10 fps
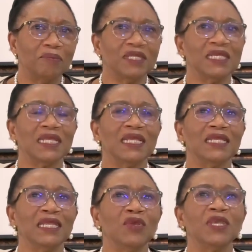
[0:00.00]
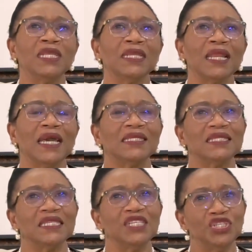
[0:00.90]
particularly looking
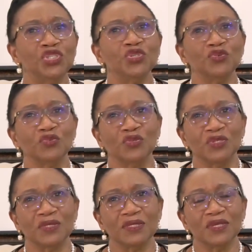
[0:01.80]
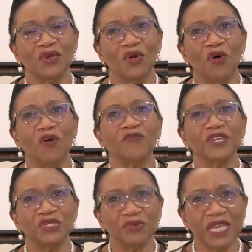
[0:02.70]
at issues of
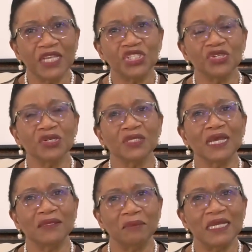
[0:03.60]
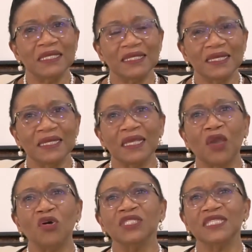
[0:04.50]
education and medicine in the
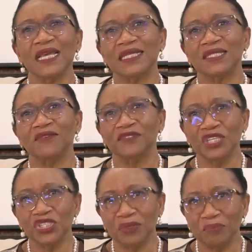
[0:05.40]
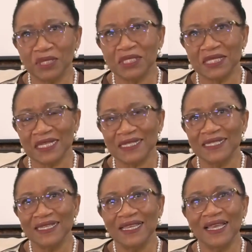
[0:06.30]
context of nation
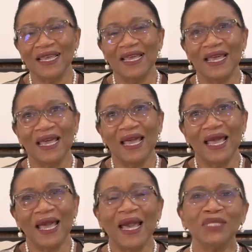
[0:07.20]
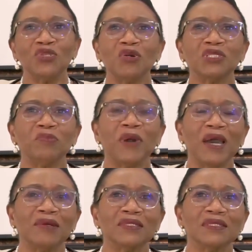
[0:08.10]
building, and talked
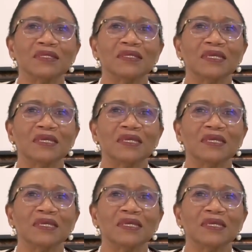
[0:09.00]
about